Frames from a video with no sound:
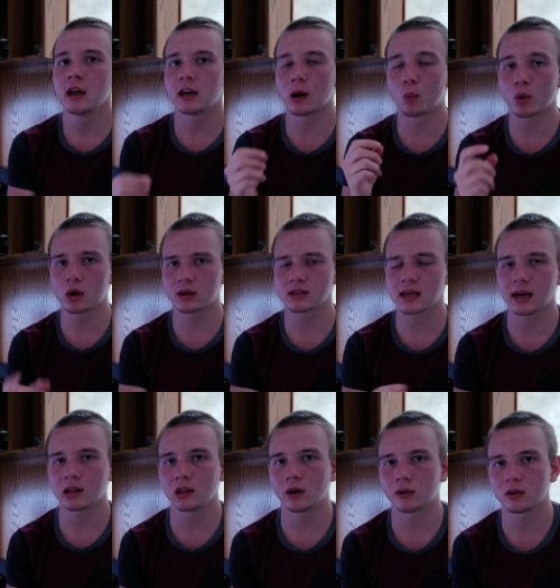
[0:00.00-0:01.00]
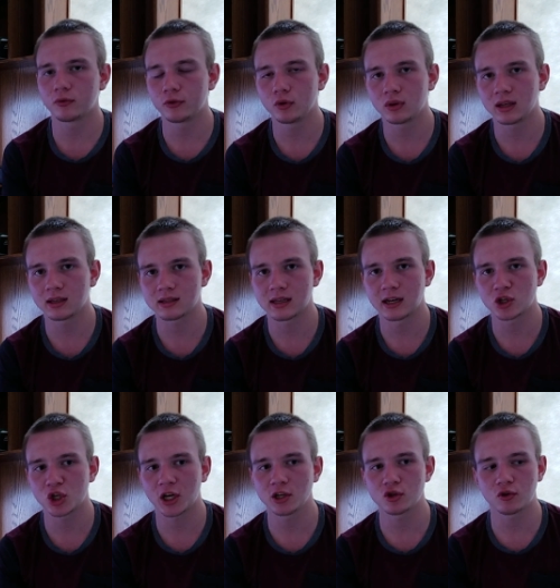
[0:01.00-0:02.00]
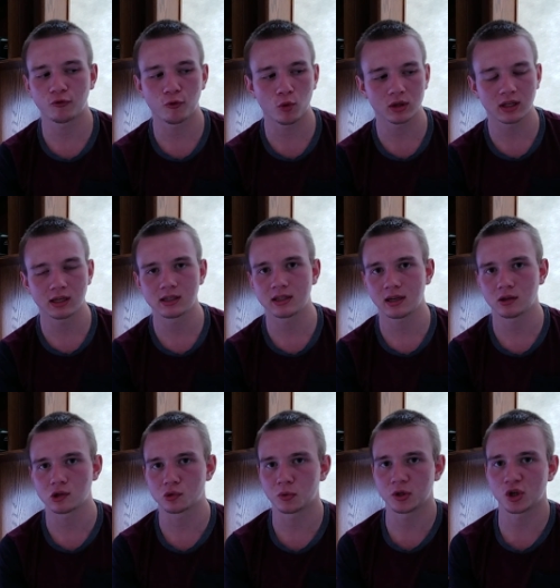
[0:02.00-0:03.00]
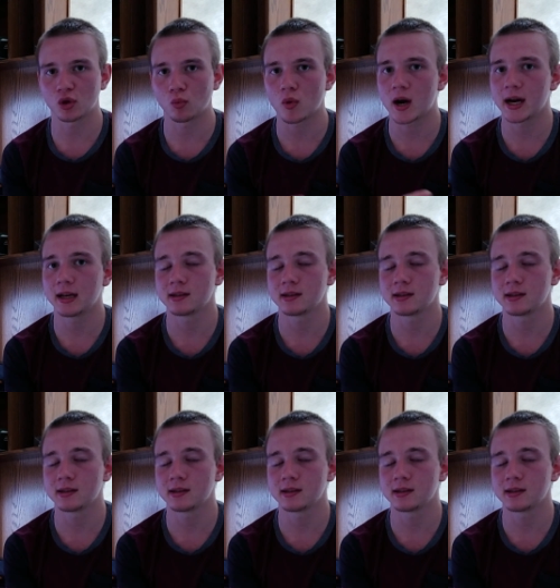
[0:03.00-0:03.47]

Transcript: Now, what exactly are the few things Things that changed for the Nintendo Switch, and why